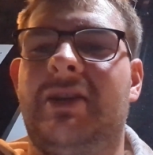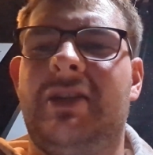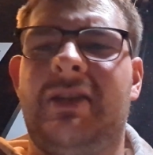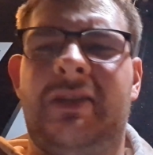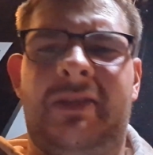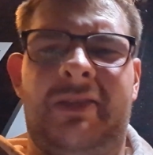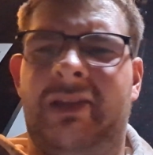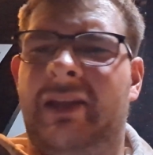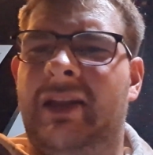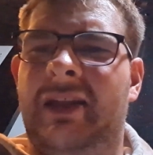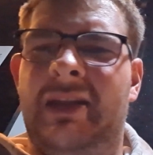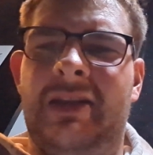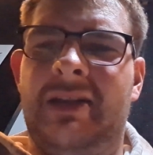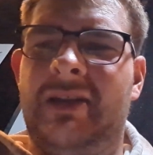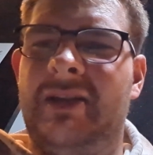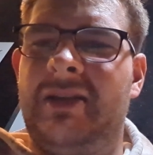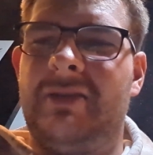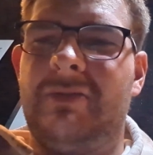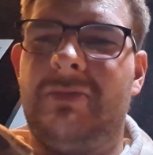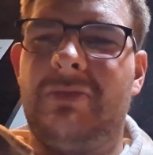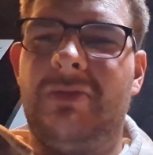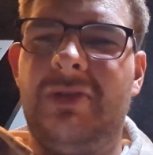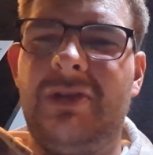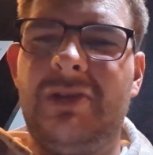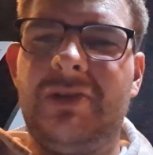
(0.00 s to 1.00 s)
it.
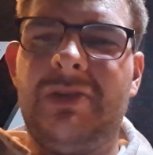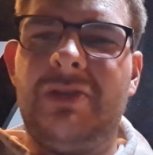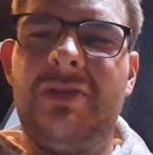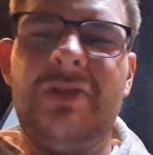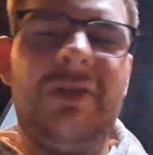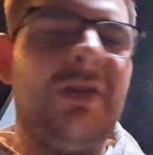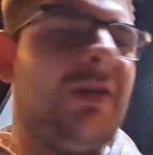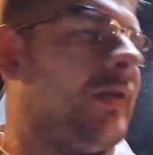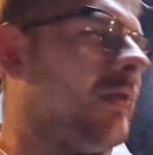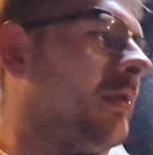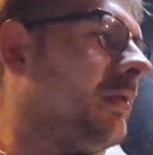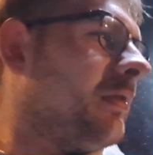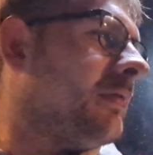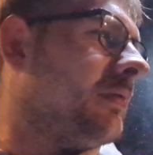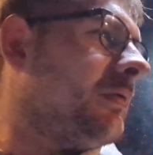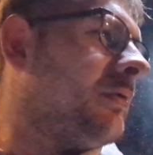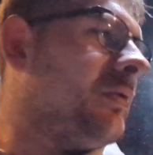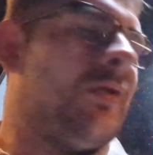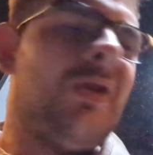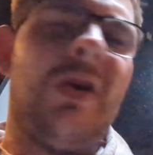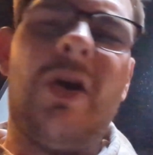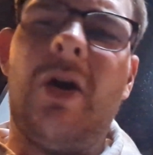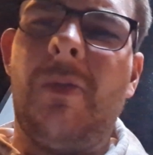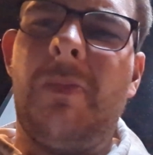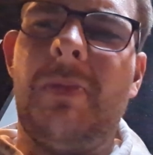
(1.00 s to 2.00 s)
Why not?
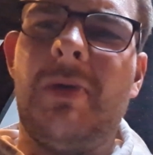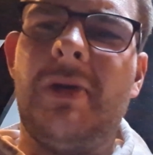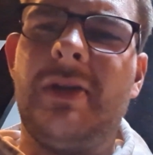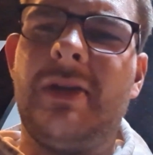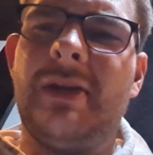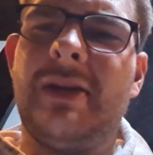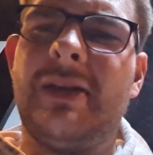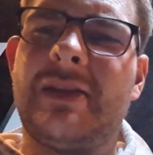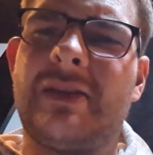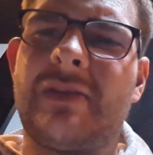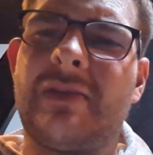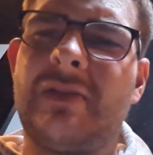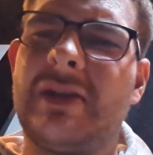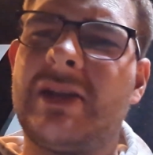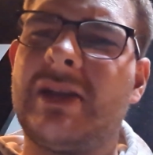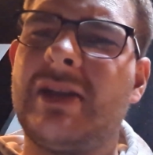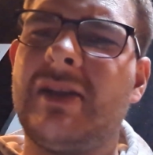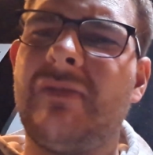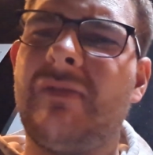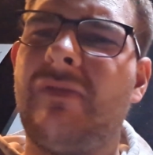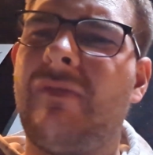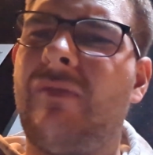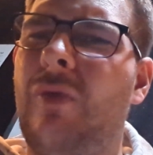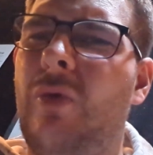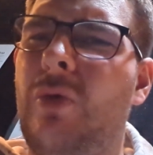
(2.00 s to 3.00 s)
knob. It's
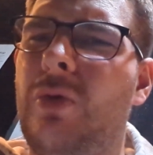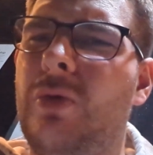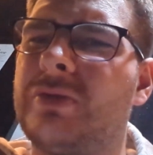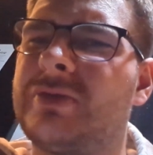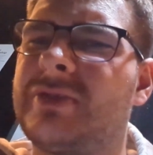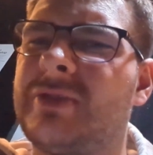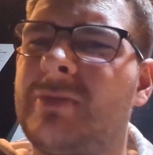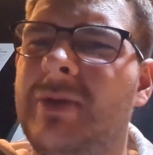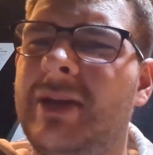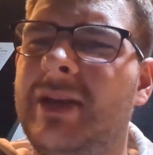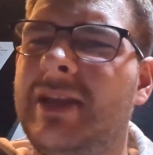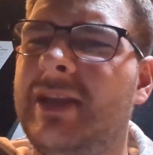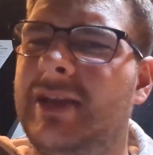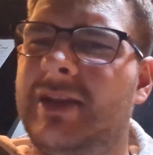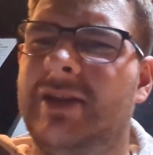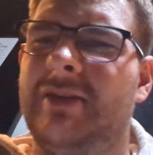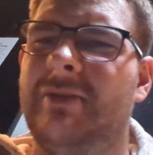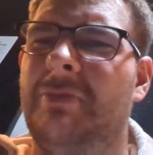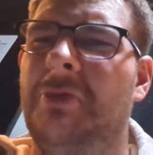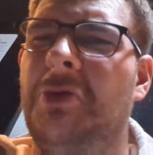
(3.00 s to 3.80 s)
fucking 4.20 in the